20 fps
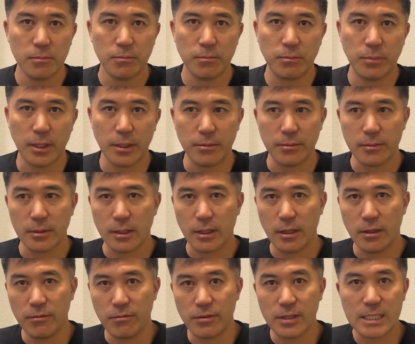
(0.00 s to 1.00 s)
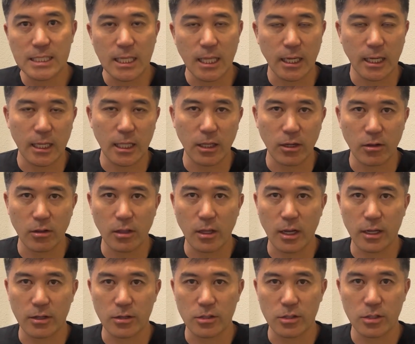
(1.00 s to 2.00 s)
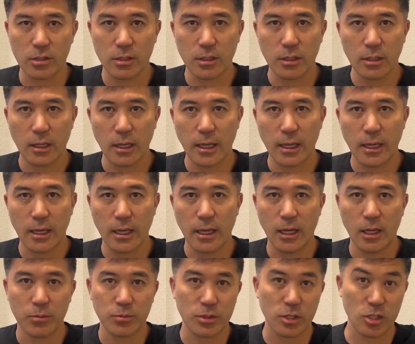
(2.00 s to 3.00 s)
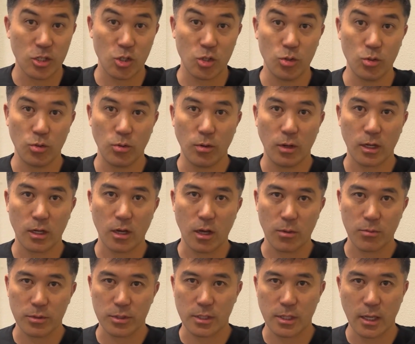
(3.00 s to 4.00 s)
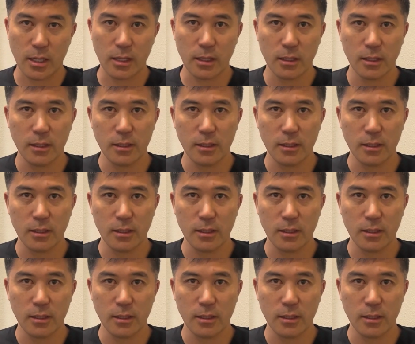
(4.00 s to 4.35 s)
But Invisalign clear aligners helps us to accomplish that.